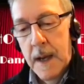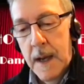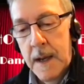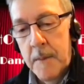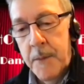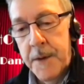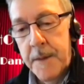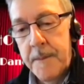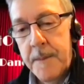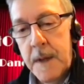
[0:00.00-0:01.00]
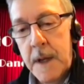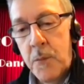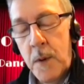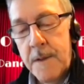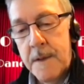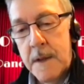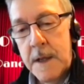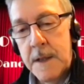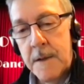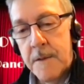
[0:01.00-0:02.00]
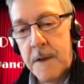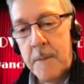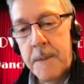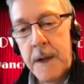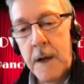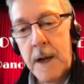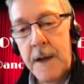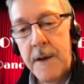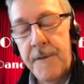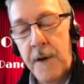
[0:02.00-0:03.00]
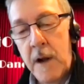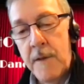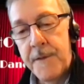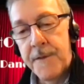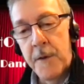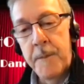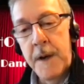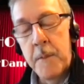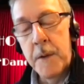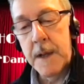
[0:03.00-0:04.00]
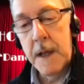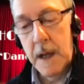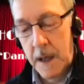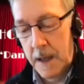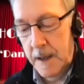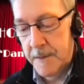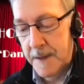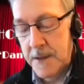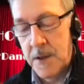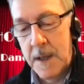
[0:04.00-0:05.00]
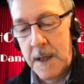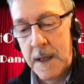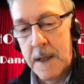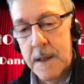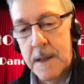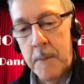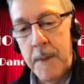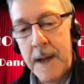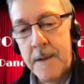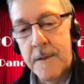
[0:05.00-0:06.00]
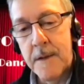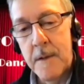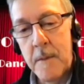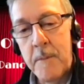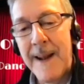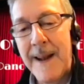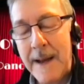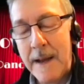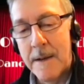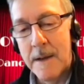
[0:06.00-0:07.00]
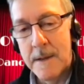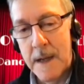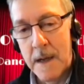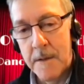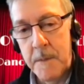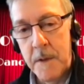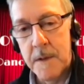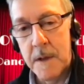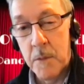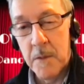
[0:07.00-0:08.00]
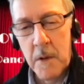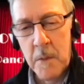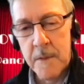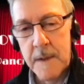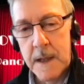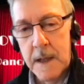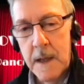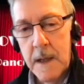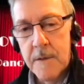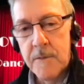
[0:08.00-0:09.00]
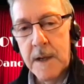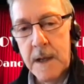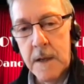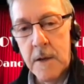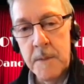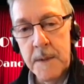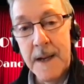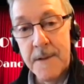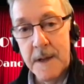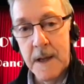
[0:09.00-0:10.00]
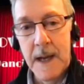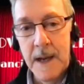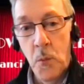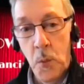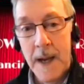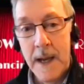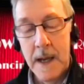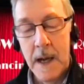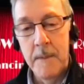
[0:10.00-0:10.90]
But it didn't stop there. It evolved from there. But essentially, the bands played dance music. It was almost like Strictly Come Dancing in a way.